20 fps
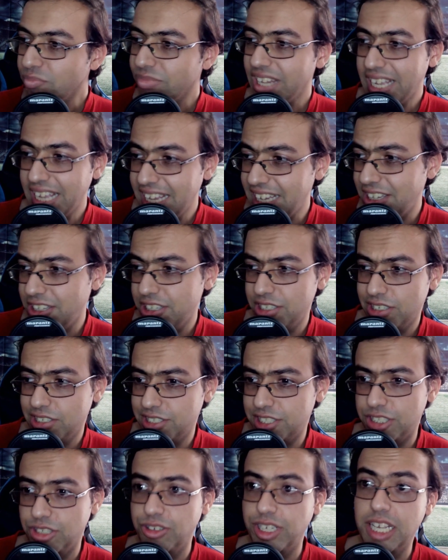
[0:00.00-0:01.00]
And you can
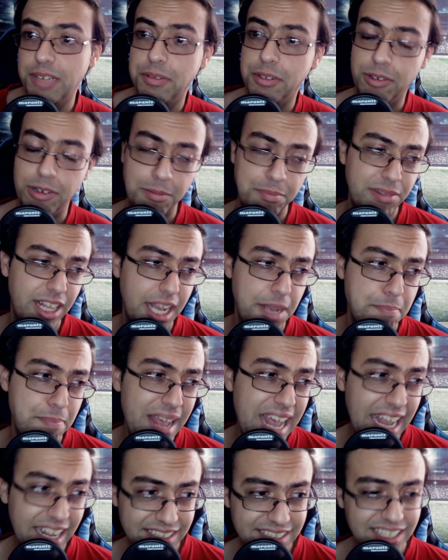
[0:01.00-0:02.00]
also give them a reply
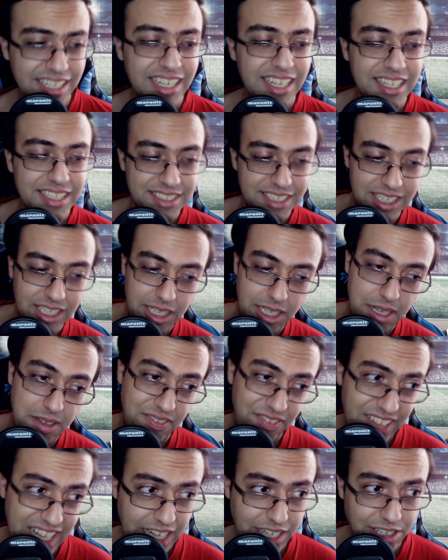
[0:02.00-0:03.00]
back, telling them
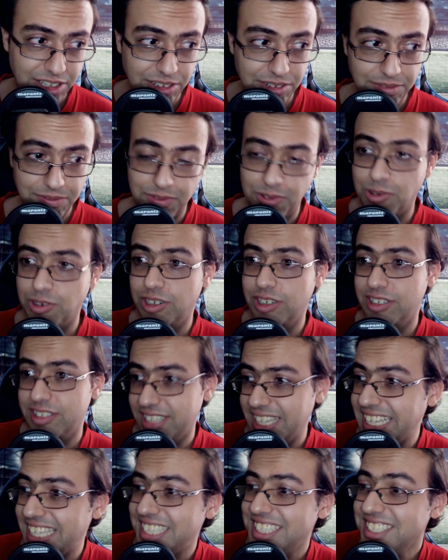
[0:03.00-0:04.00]
thank you for
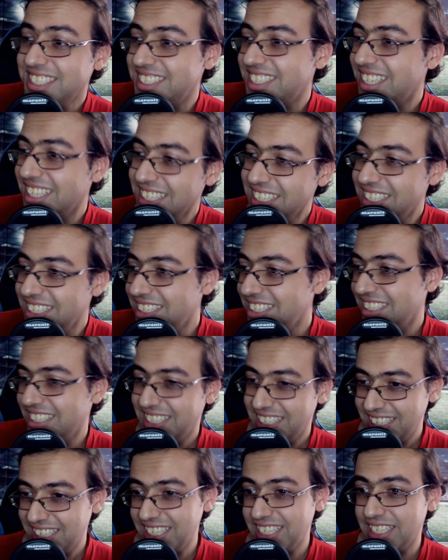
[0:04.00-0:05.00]
this.
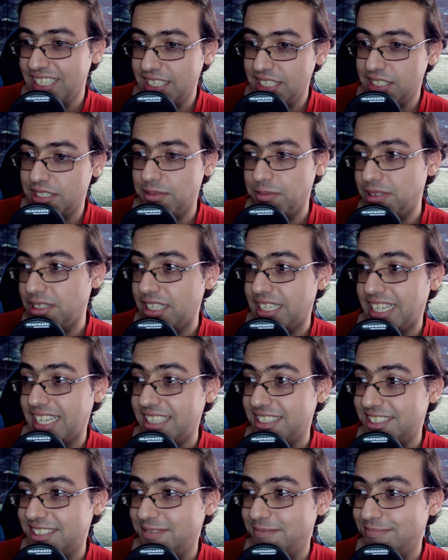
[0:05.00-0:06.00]
It is really
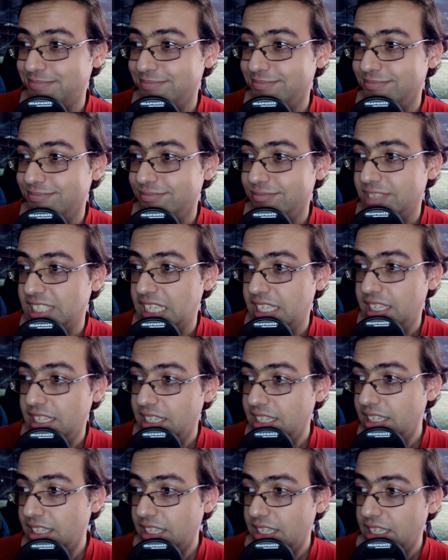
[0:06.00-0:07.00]
neat.
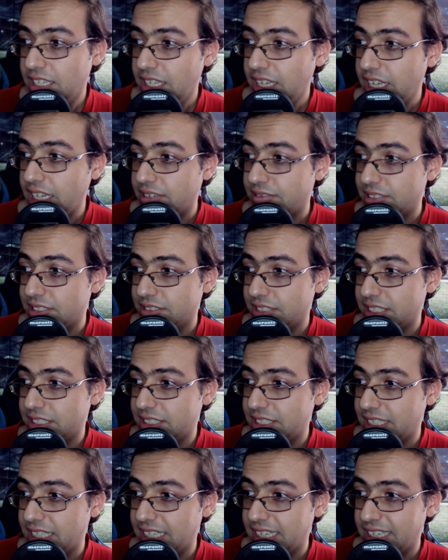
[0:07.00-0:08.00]
Anyways, let's
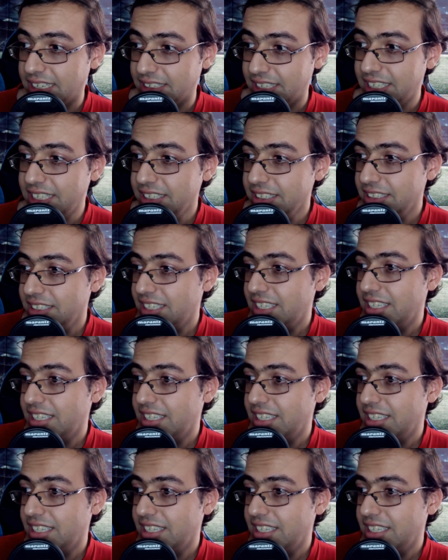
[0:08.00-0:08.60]
get out of here.